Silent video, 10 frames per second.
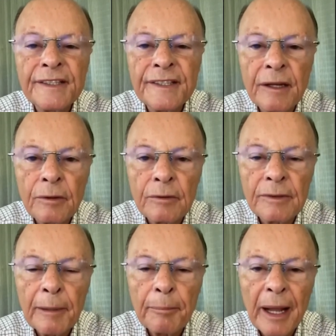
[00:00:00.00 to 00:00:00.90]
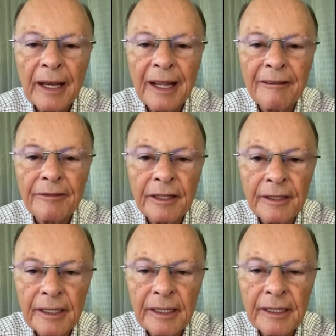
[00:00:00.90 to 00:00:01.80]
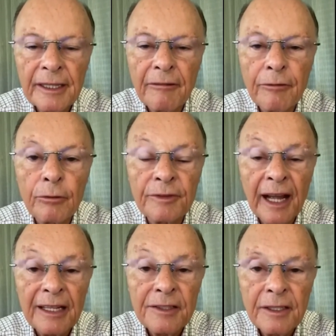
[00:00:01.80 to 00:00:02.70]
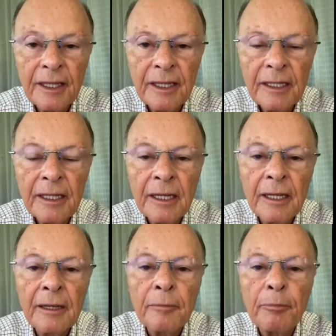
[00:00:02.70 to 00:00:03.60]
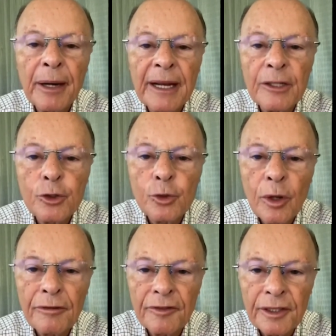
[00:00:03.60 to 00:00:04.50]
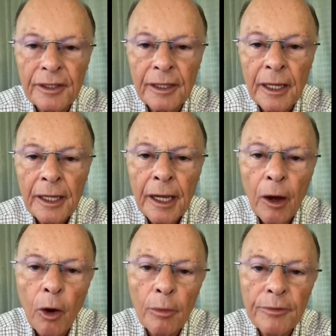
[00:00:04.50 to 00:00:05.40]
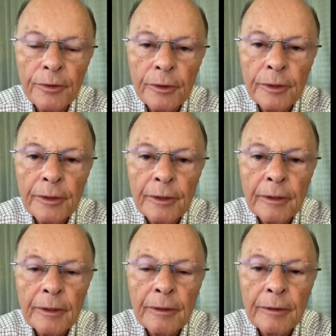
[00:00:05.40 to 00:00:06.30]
so you may understand His word and His will for your life.